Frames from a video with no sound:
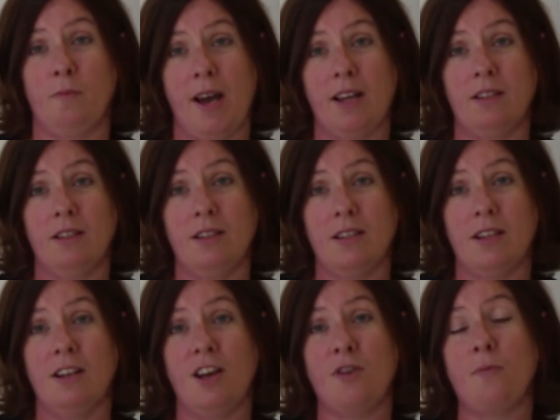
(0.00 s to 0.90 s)
patterns
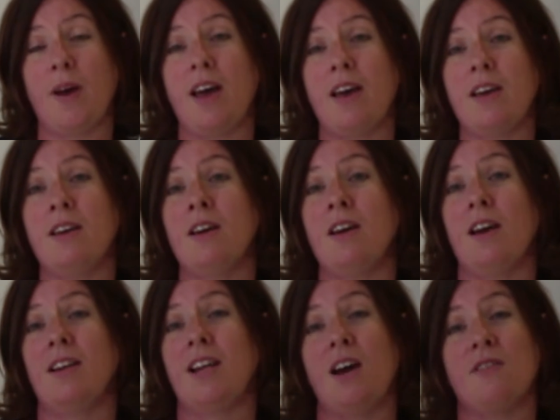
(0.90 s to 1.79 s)
in low pay
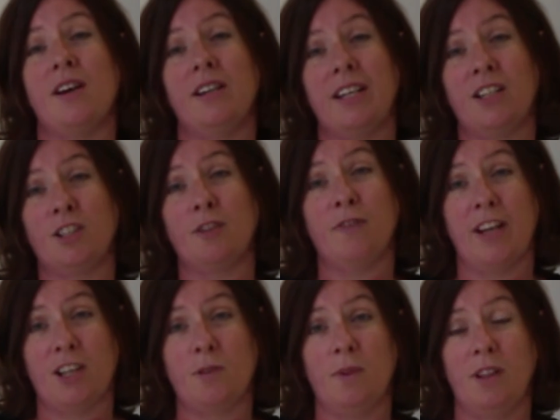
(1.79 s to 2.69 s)
and how that links to
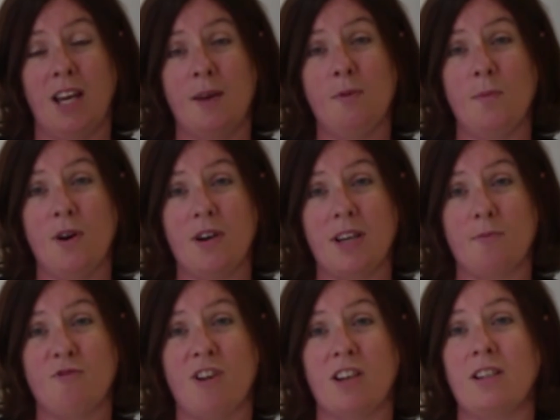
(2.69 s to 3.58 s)
flexible labour
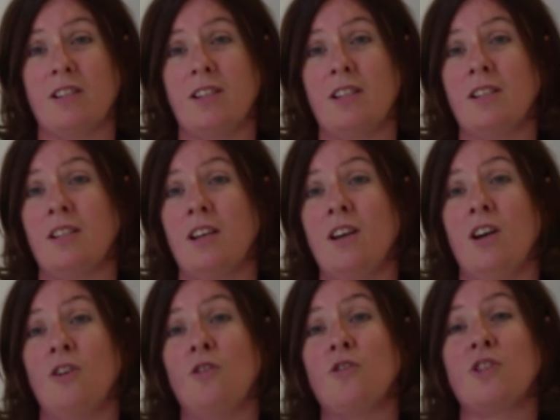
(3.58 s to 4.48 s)
market practices,
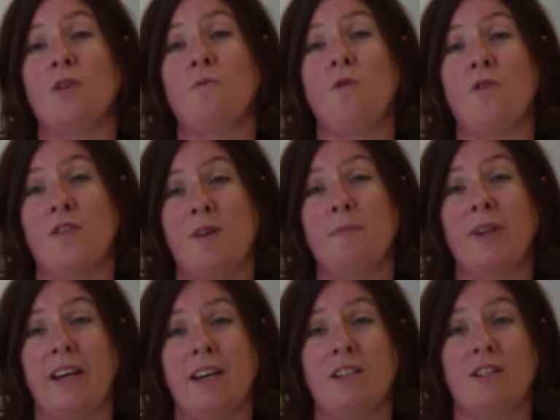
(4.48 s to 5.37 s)
and also what the
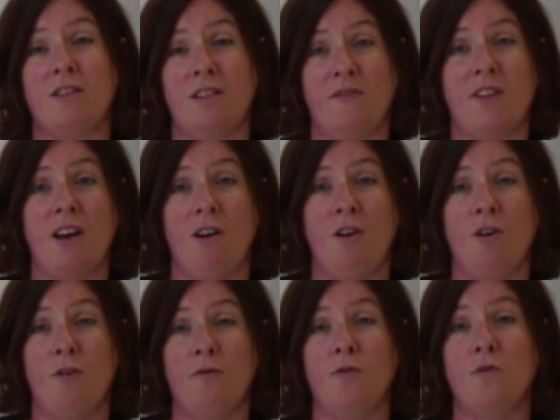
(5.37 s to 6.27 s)
implications of that
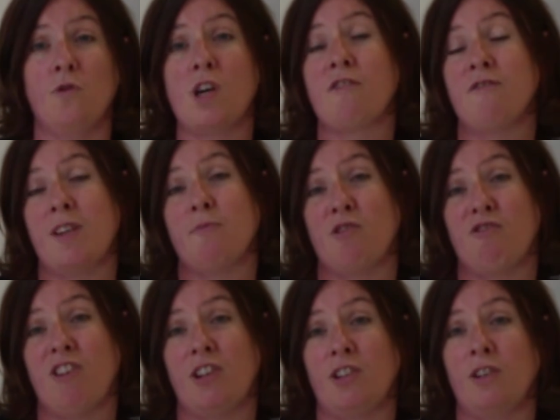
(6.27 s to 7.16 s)
are for career
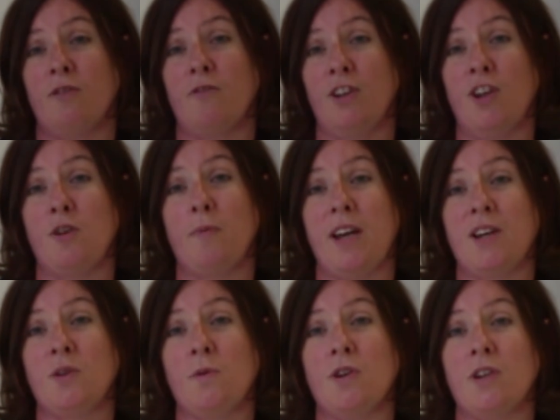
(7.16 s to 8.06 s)
progression for
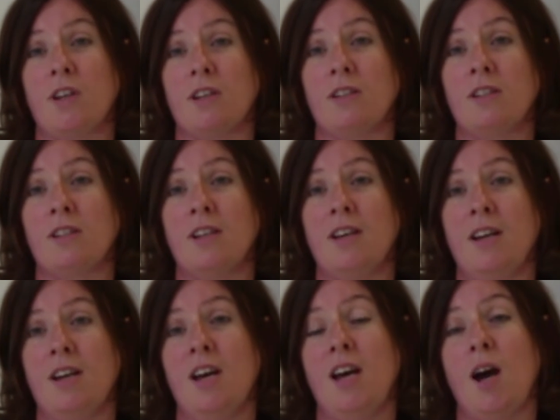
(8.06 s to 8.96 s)
low-paid workers.
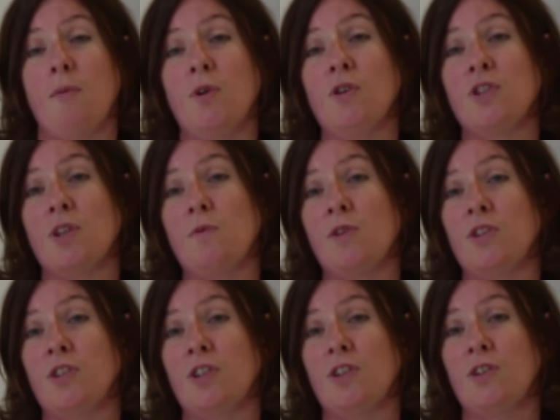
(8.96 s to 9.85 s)
And we also
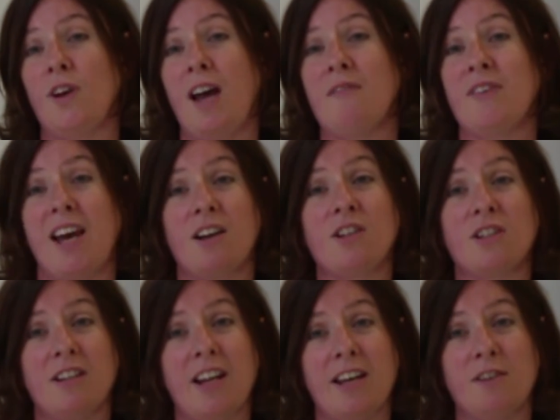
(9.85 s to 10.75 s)
want to have an
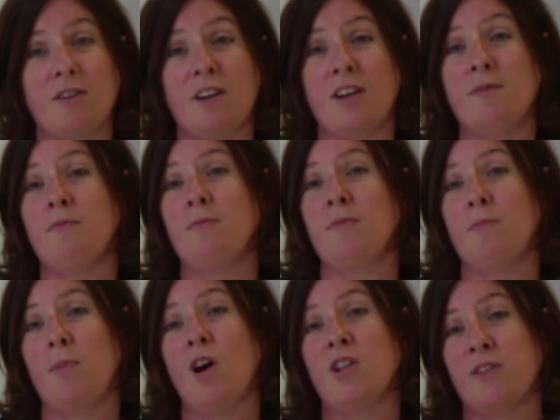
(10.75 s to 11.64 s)
action-led
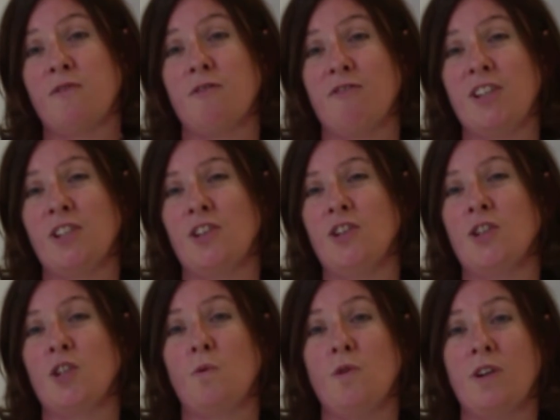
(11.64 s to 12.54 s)
part of the
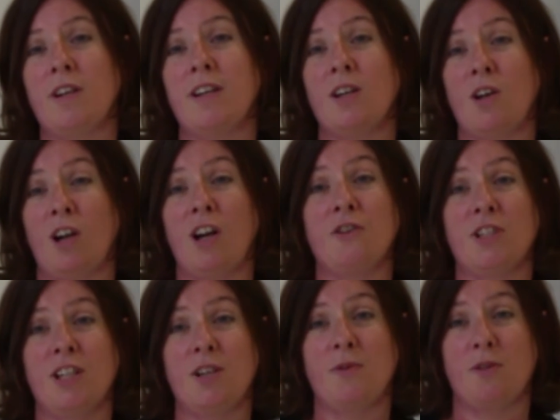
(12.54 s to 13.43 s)
research, working
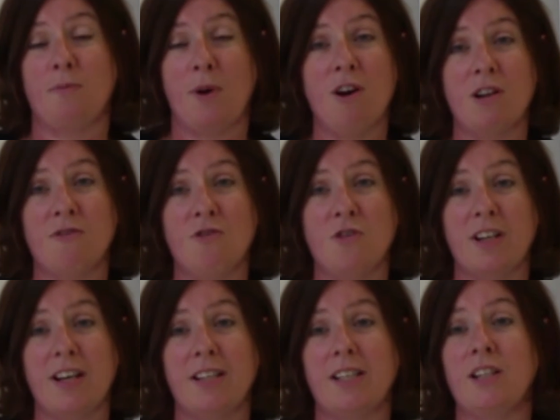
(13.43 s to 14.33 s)
closely with partner
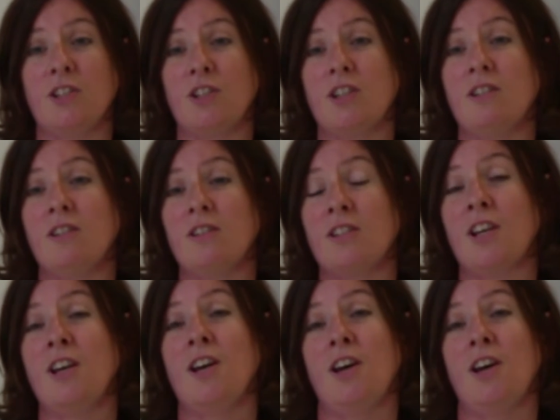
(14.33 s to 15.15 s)
organisations,